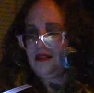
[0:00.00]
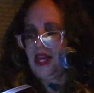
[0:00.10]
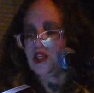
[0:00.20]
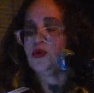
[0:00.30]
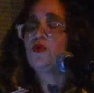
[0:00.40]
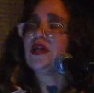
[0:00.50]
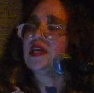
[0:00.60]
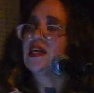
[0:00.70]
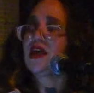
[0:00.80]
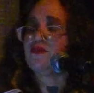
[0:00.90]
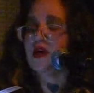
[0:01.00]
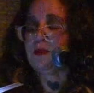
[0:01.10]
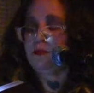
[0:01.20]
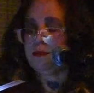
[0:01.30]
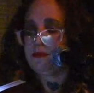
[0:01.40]
then you really give
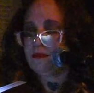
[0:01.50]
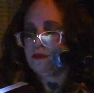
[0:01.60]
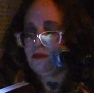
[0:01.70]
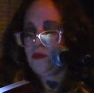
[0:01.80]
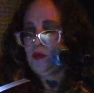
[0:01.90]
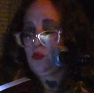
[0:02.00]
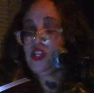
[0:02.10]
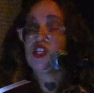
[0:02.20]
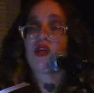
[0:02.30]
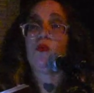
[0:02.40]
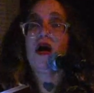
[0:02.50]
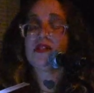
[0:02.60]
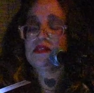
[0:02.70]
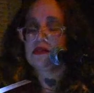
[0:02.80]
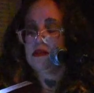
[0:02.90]
them what she
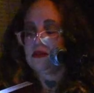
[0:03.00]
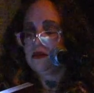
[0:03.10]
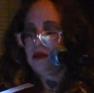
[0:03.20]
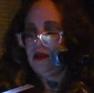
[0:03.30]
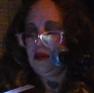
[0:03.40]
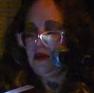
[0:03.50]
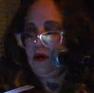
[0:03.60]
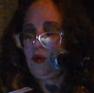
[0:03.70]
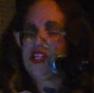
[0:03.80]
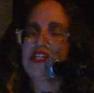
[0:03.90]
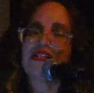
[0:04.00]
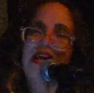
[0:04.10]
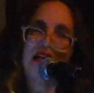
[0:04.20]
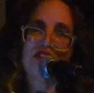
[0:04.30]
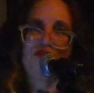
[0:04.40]
wants, what she's
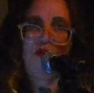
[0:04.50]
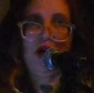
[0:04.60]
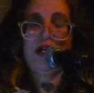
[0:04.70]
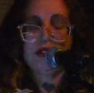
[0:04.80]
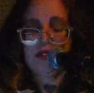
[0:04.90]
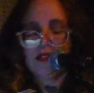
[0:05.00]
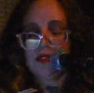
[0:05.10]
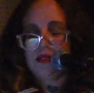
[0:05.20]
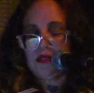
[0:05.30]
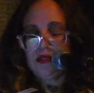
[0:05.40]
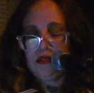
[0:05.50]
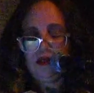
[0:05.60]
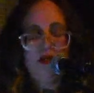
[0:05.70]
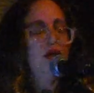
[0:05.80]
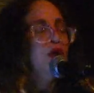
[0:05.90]
asked for.
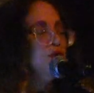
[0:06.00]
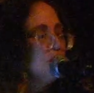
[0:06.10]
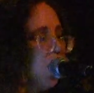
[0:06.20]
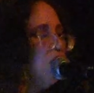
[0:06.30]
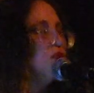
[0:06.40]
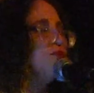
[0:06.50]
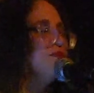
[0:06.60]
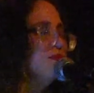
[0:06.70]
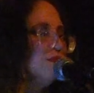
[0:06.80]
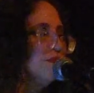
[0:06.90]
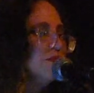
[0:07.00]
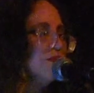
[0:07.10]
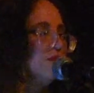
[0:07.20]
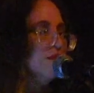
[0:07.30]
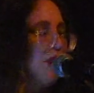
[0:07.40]
You go
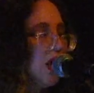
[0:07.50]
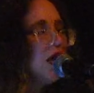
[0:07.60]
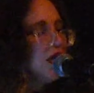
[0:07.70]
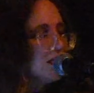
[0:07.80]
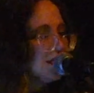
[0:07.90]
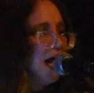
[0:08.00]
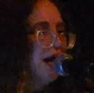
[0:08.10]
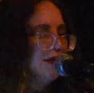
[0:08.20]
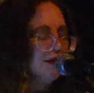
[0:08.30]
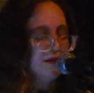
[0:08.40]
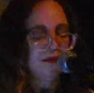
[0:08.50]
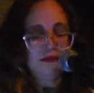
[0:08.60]
inside